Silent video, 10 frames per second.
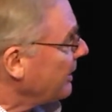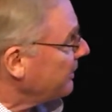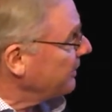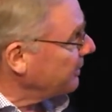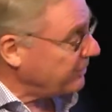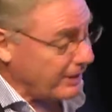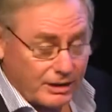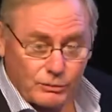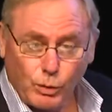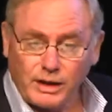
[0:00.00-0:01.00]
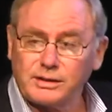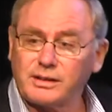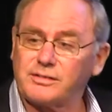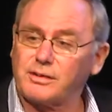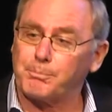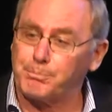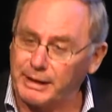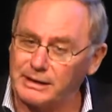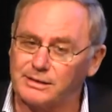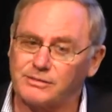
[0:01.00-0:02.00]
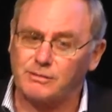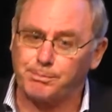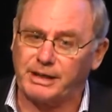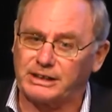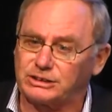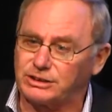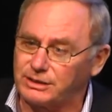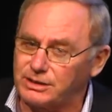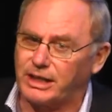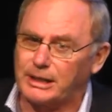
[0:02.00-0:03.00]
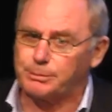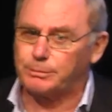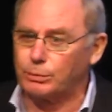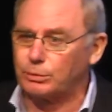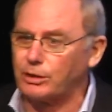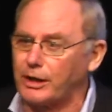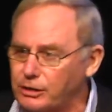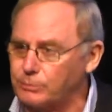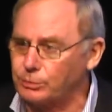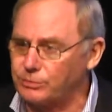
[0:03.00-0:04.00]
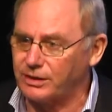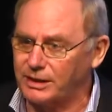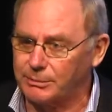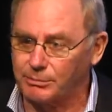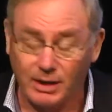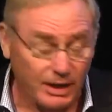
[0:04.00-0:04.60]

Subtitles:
Then the second one is a balanced, passionate, capable, likeable team.